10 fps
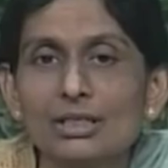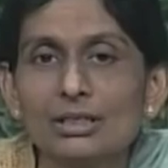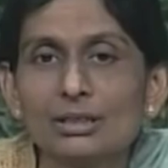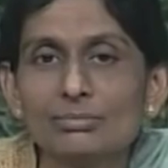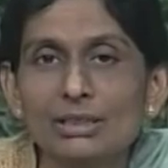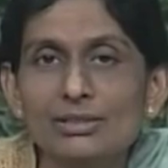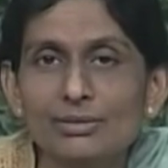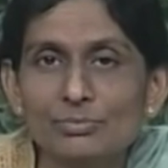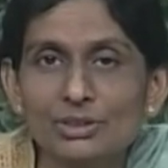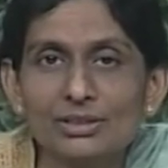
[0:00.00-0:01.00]
uh, my
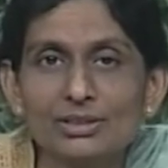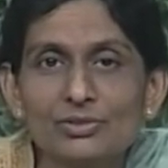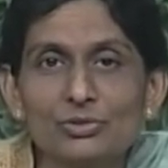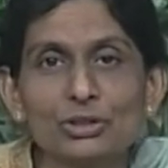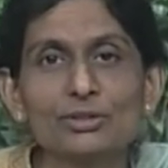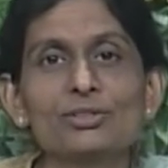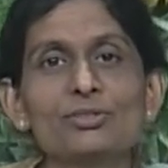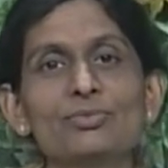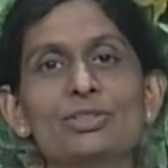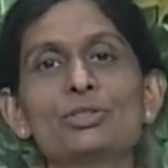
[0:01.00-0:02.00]
subject is
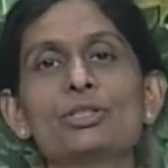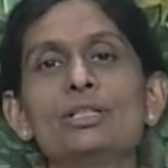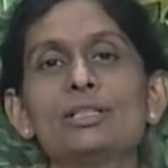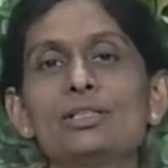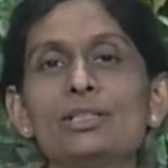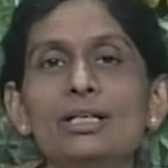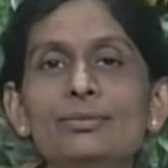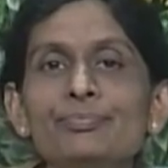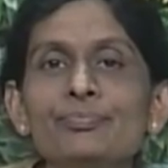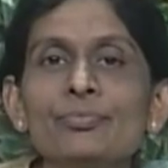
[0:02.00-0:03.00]
children's fiction in India.
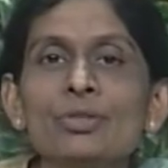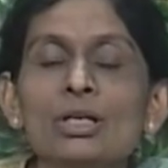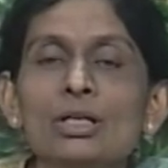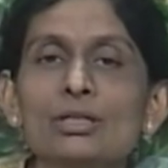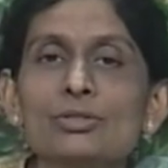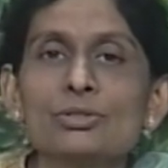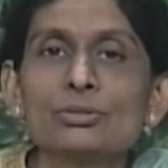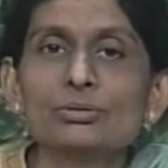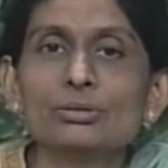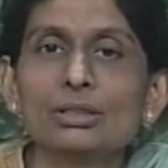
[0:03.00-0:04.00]

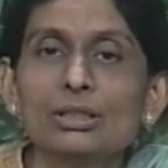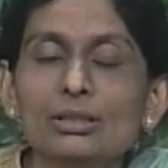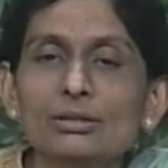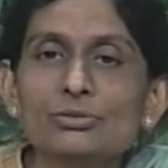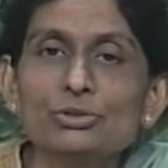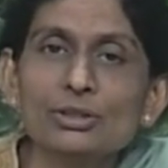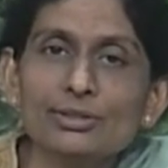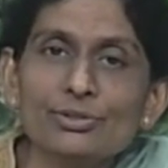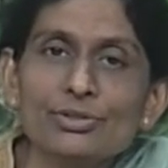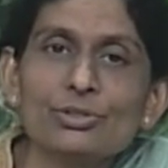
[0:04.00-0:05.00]
So, uh,
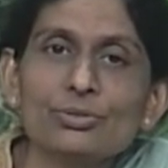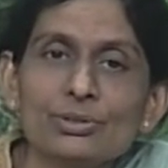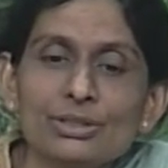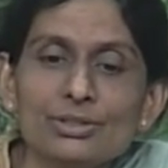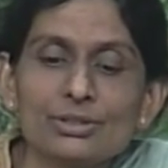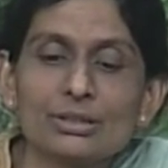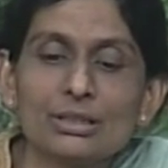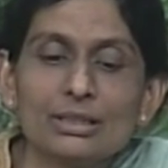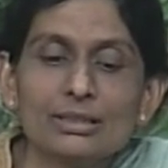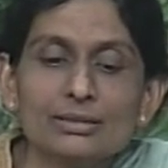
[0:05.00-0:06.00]
children's stories,
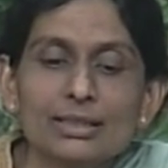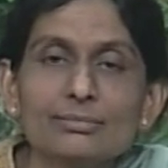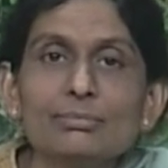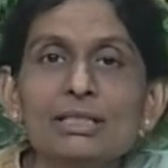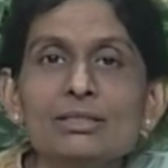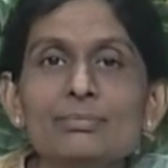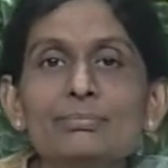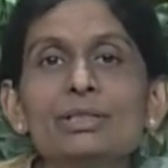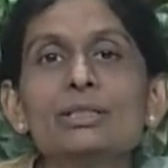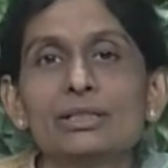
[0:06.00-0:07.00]
uh, that makes a
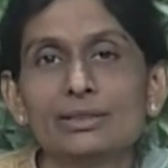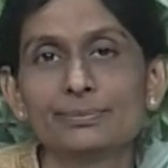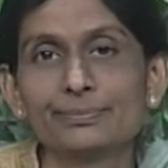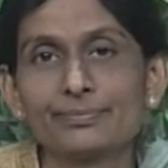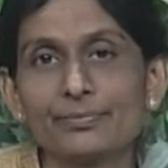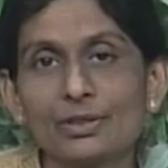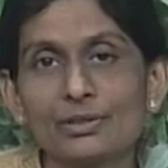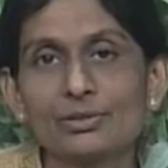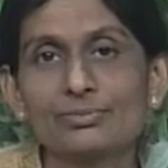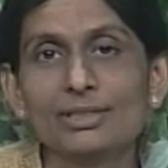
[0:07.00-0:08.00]
beginning
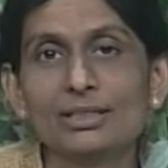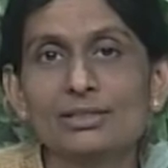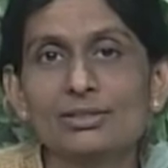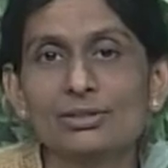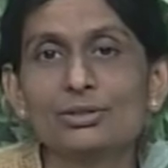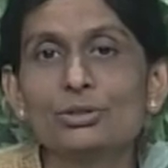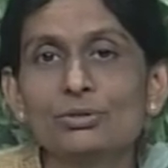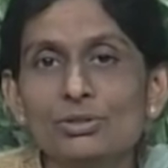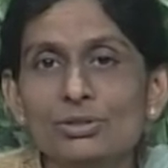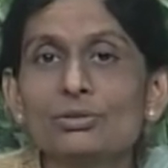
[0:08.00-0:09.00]
so far as
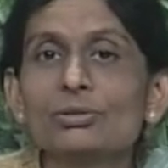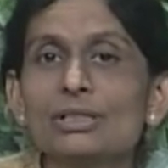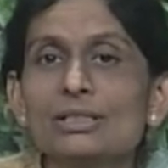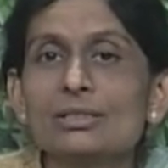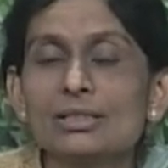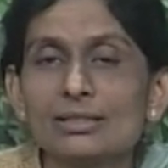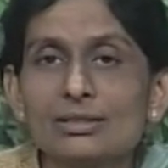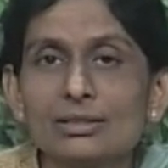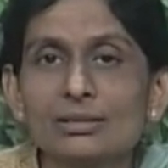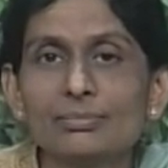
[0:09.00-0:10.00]
short story is
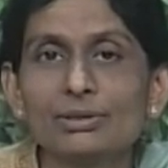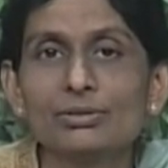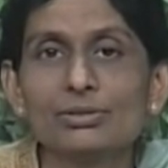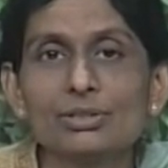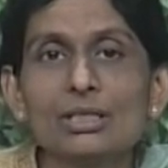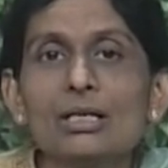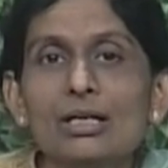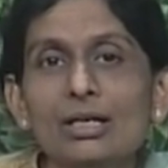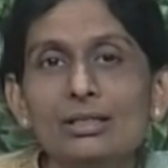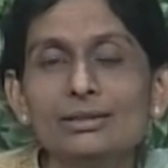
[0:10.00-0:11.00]
concerned because
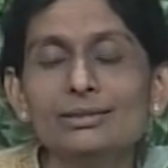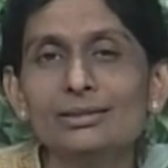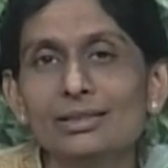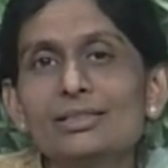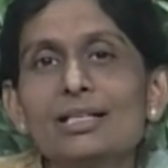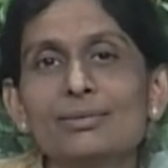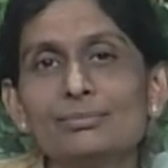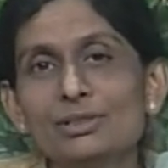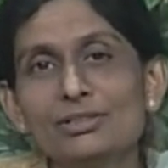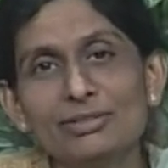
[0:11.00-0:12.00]
earlier
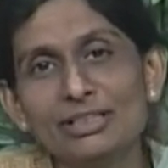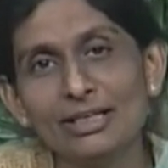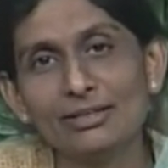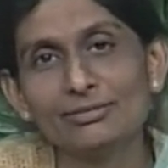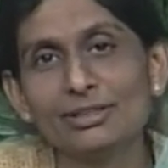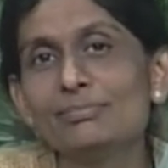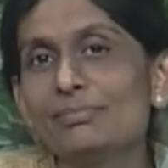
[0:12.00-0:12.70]
examples we have in